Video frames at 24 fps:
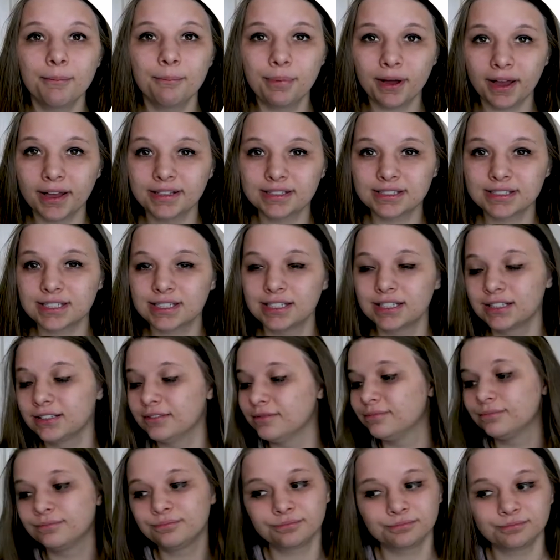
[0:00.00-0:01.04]
but
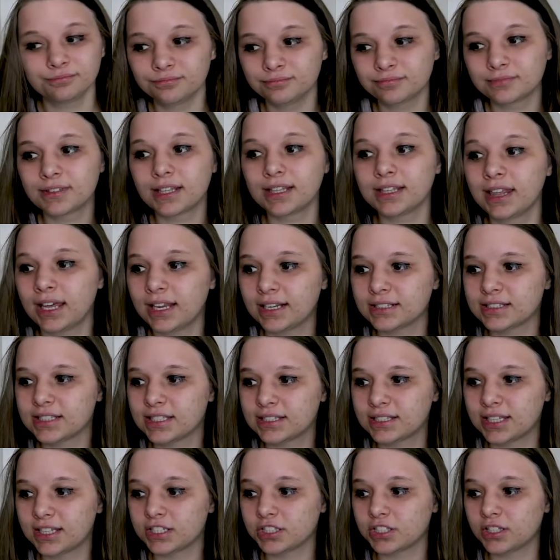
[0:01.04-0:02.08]
that is
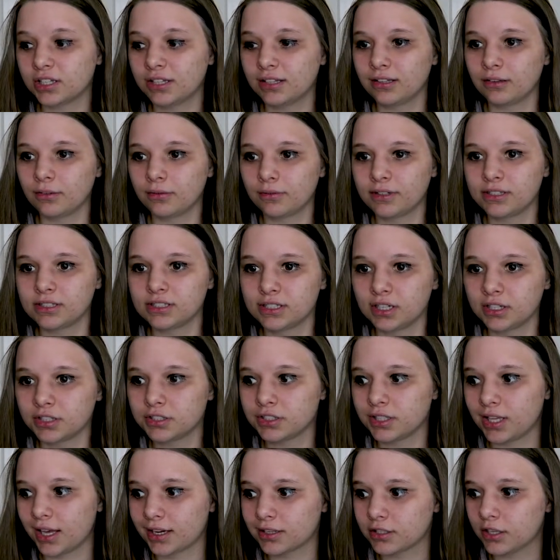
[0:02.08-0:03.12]
essentially the research
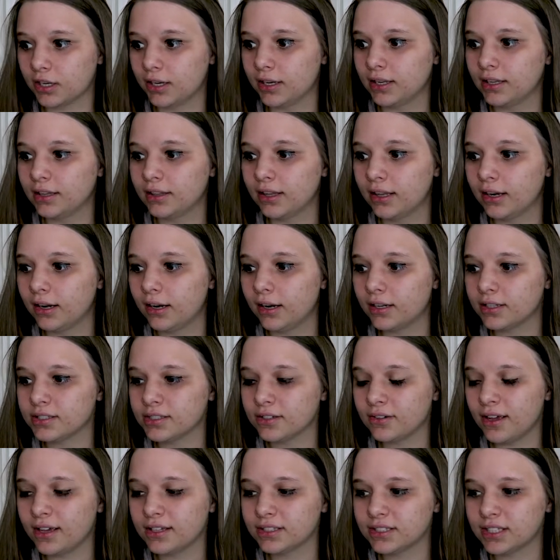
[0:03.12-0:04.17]
section. And then it
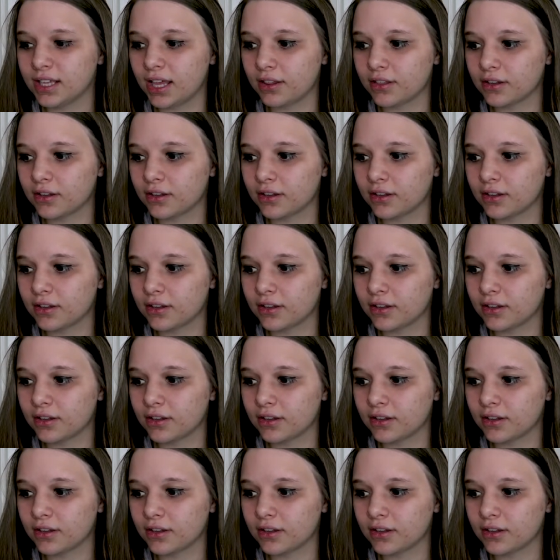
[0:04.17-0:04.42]
also has the